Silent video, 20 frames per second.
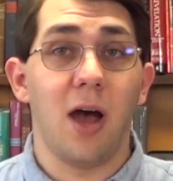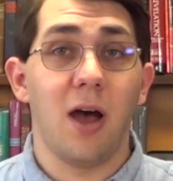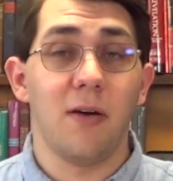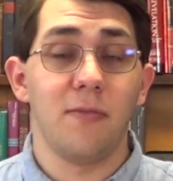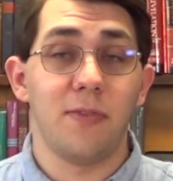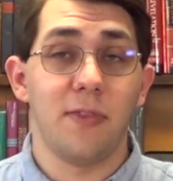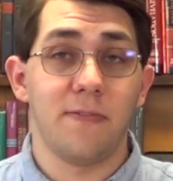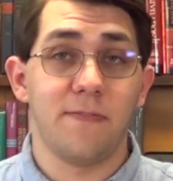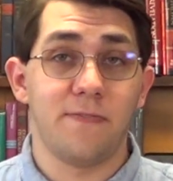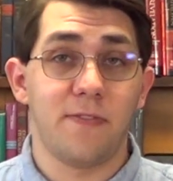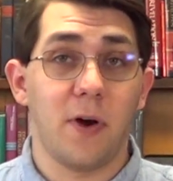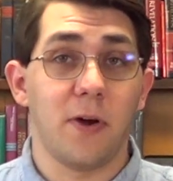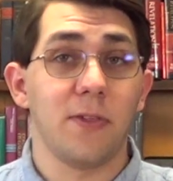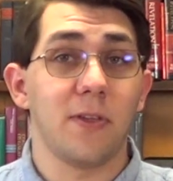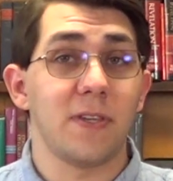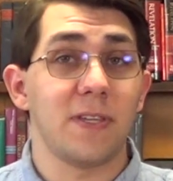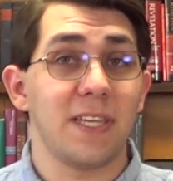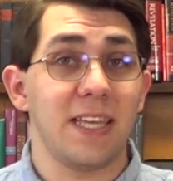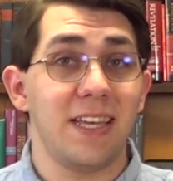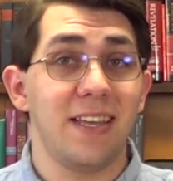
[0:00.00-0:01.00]
of the
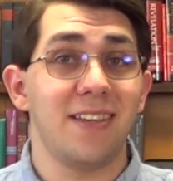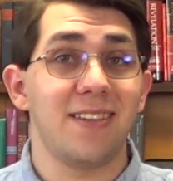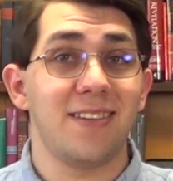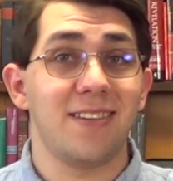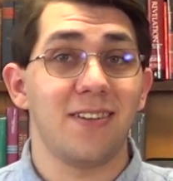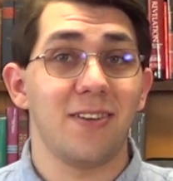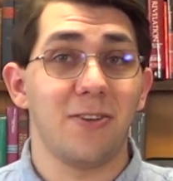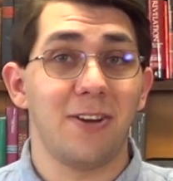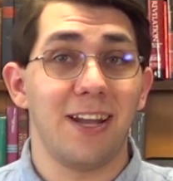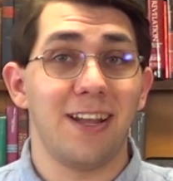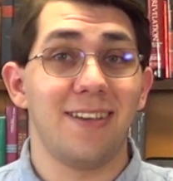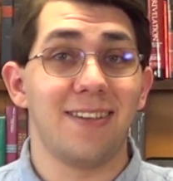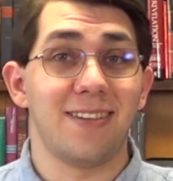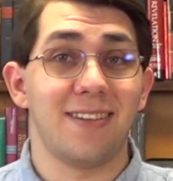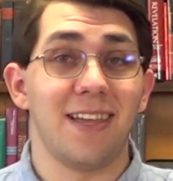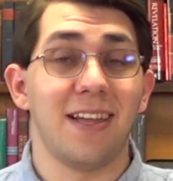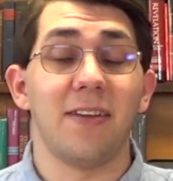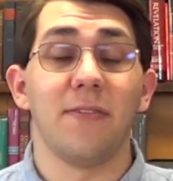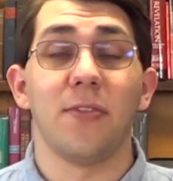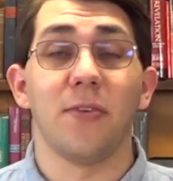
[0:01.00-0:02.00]
farthest eastern
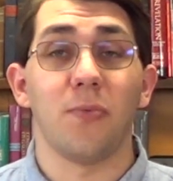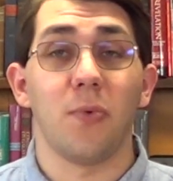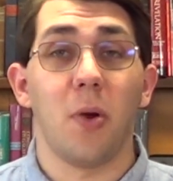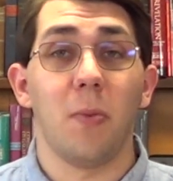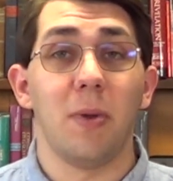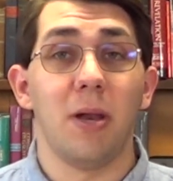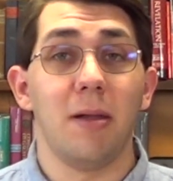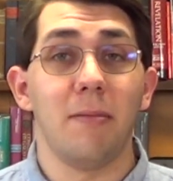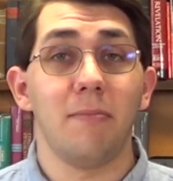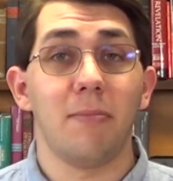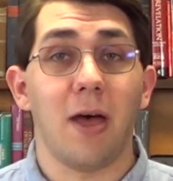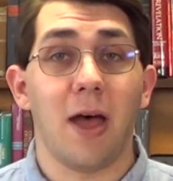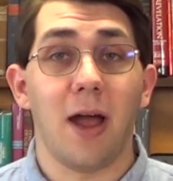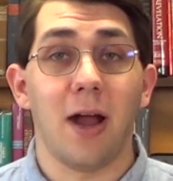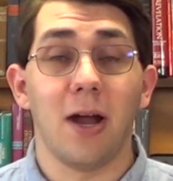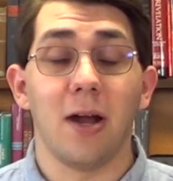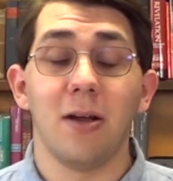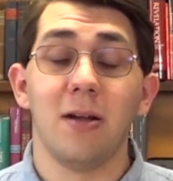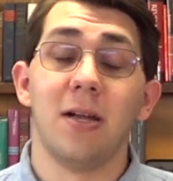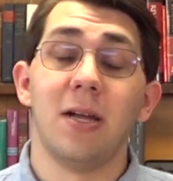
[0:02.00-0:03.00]
extent of the Roman
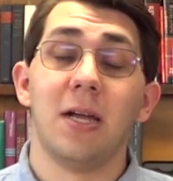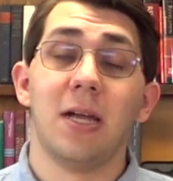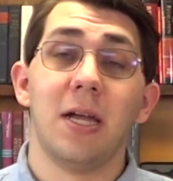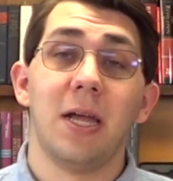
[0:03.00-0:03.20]
Empire,